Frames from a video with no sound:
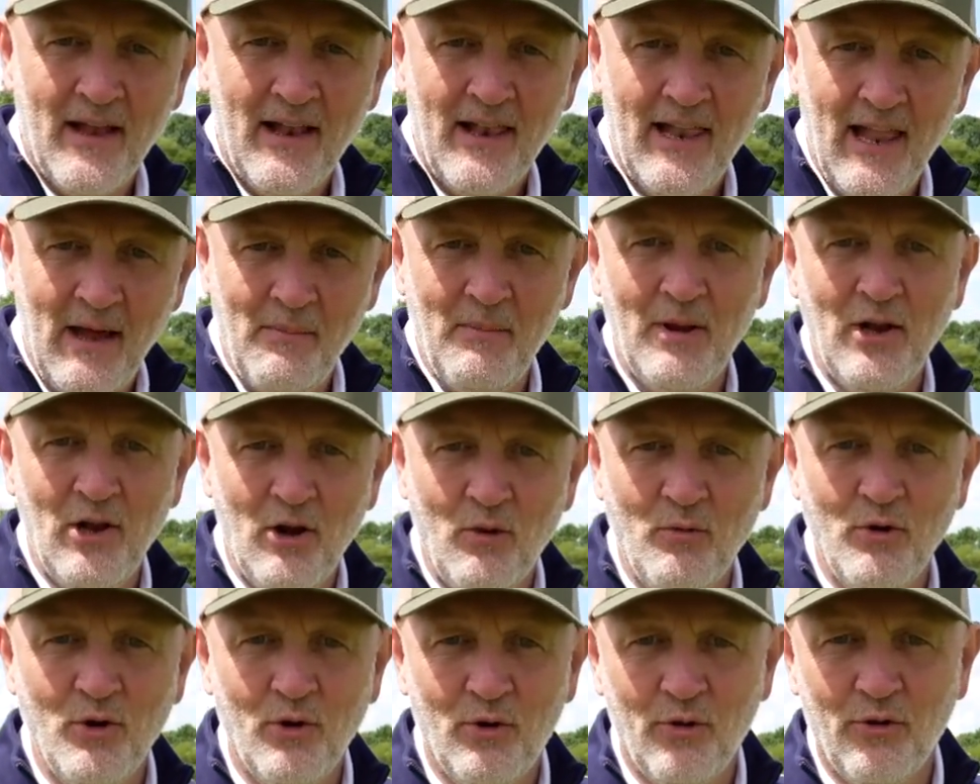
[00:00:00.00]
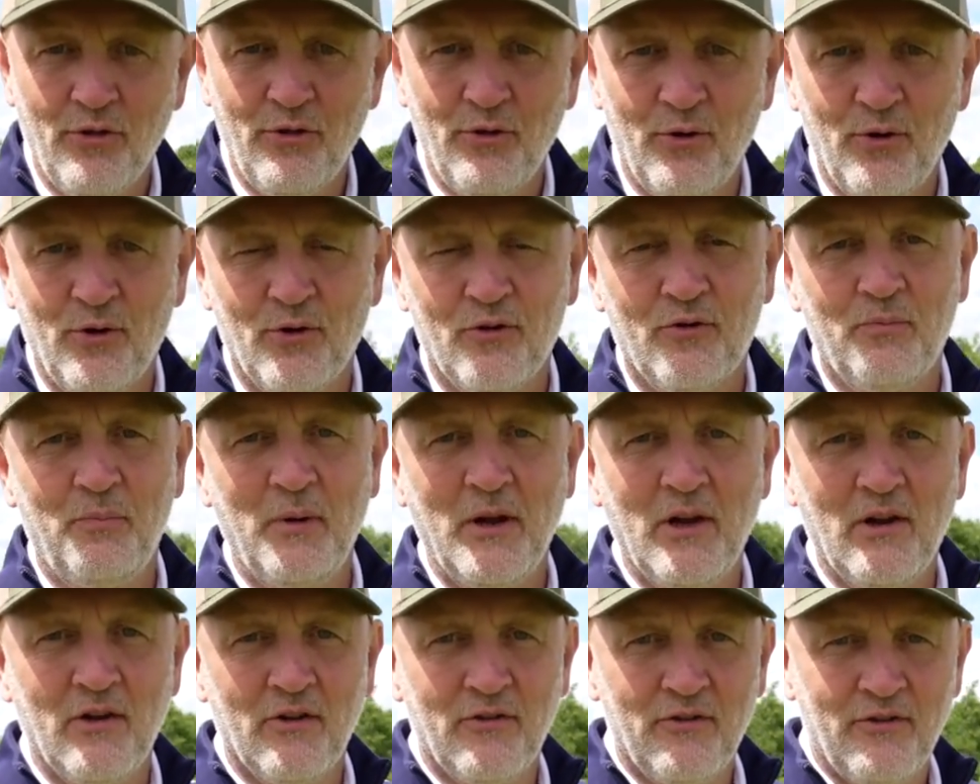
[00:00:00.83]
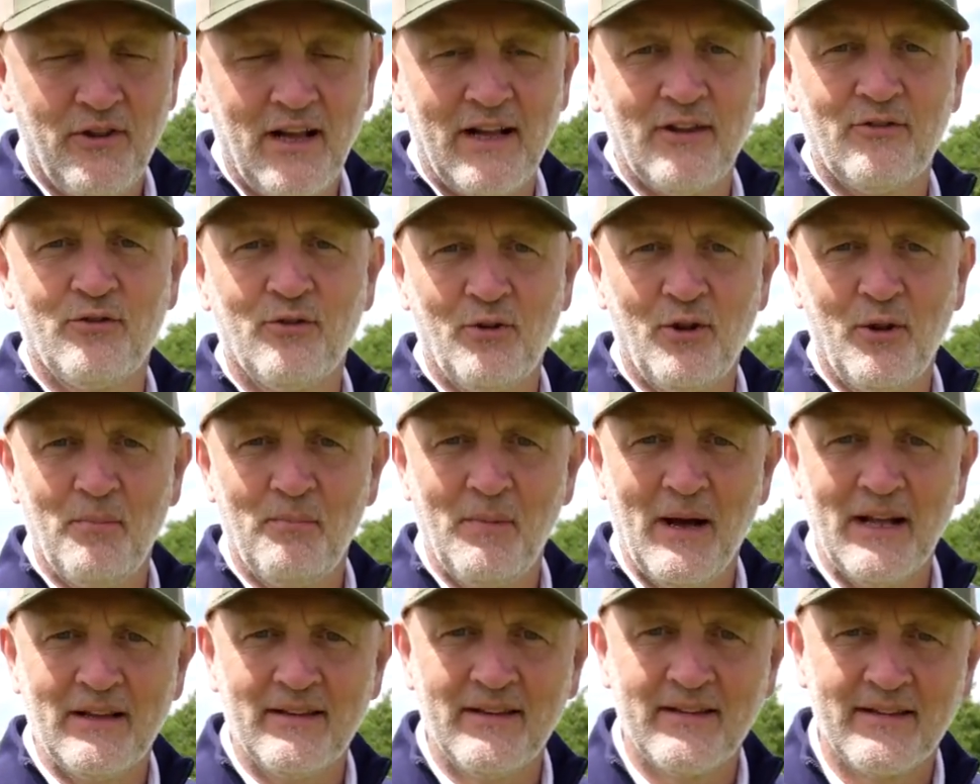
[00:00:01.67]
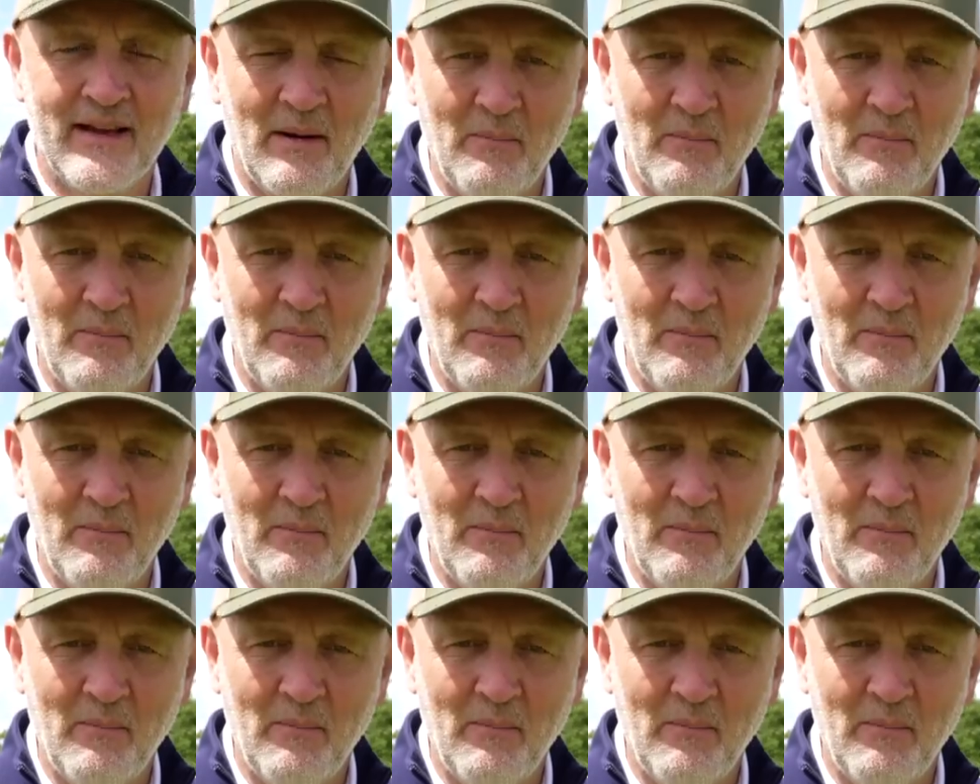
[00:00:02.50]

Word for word: Let me know your thoughts, because that's all that matters.